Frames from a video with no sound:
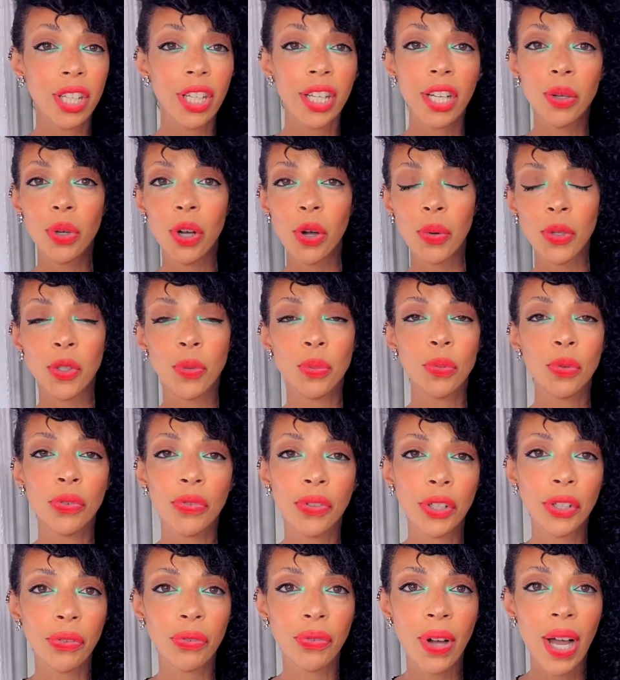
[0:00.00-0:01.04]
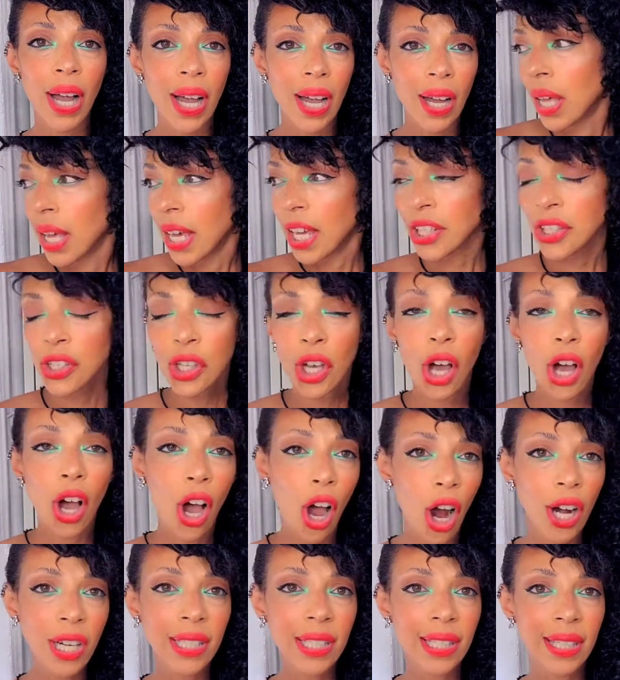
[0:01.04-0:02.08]
Here we're always moving around. It's a
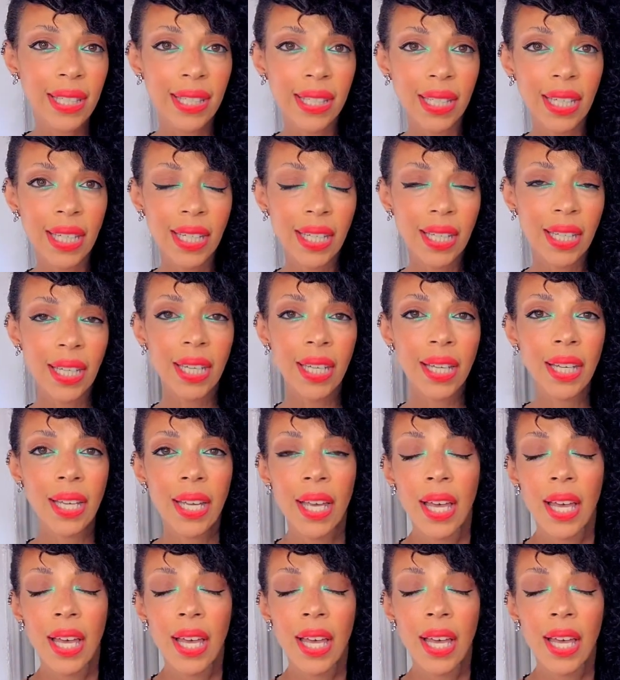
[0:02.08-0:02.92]
hard city.